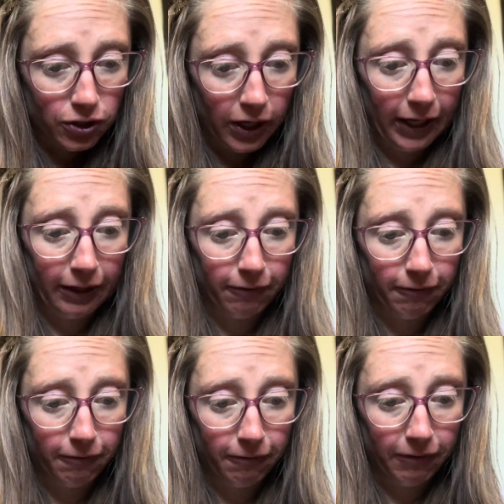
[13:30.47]
and
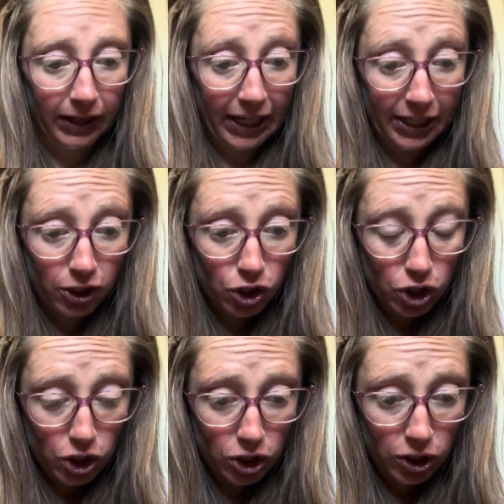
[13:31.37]
Flinch.